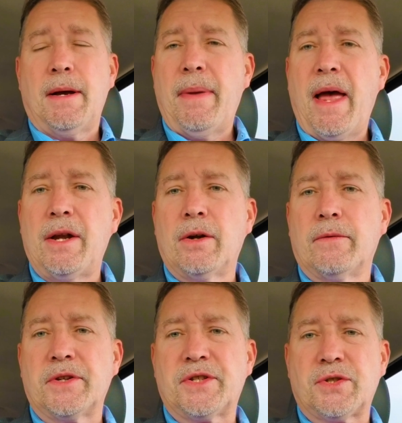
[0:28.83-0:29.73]
I'm headed
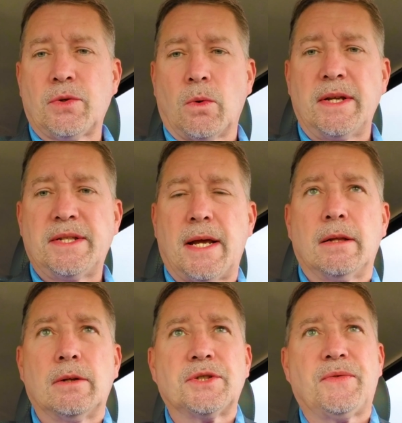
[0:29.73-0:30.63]
over to
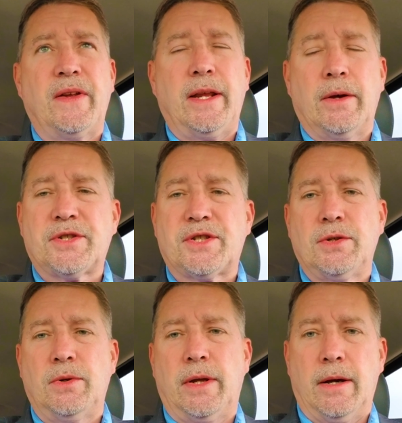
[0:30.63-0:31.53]
StoryTellr's video
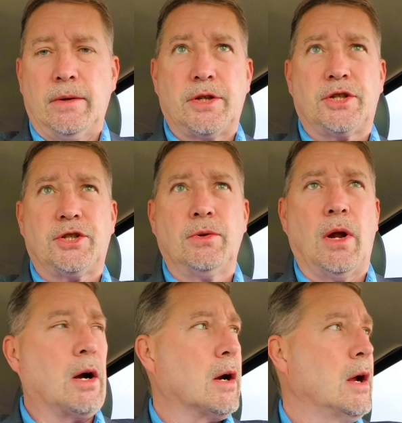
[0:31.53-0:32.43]
studio to shoot
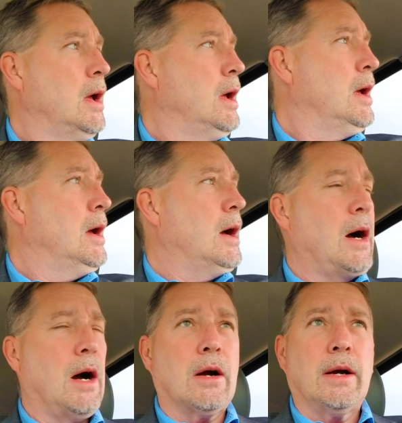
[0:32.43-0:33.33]
our
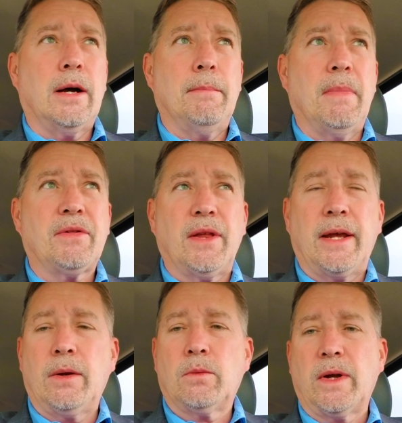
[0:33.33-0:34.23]

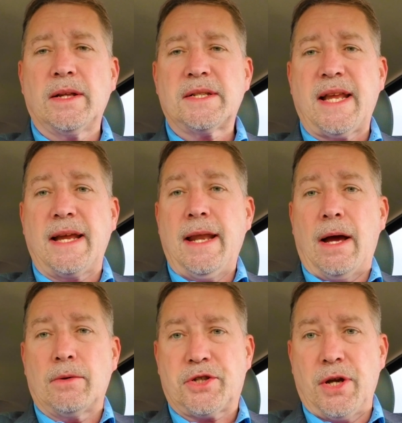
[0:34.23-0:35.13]
monthly Real Estate
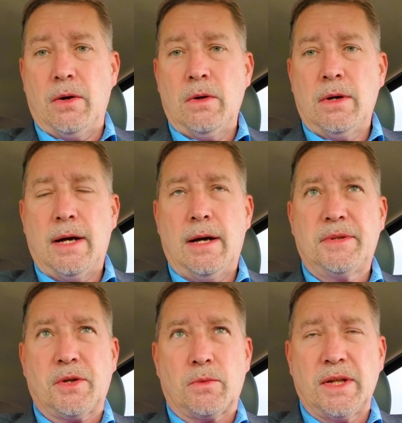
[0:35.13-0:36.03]
Now show.
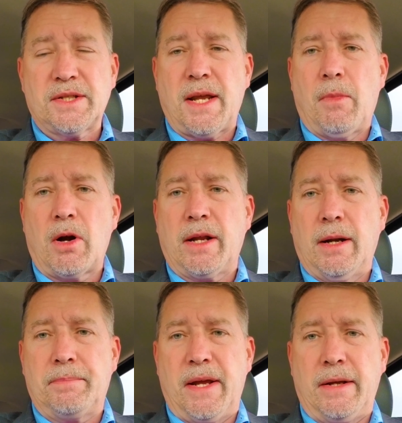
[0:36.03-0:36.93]
It's our real estate market
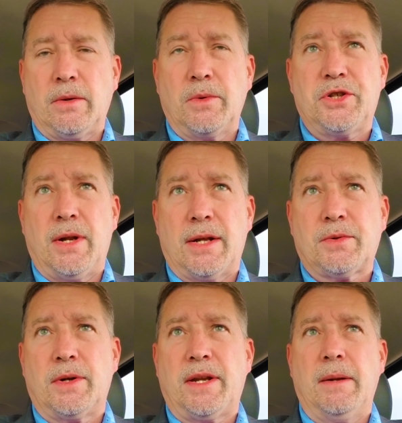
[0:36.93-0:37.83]
update that we shoot out
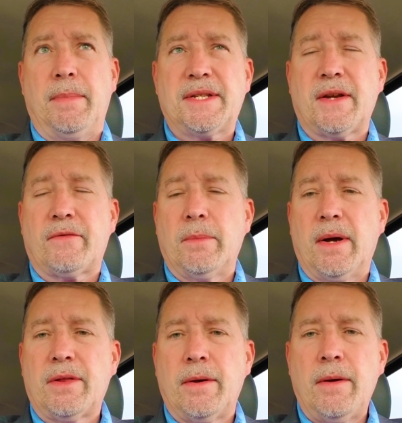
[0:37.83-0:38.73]
to our database every month.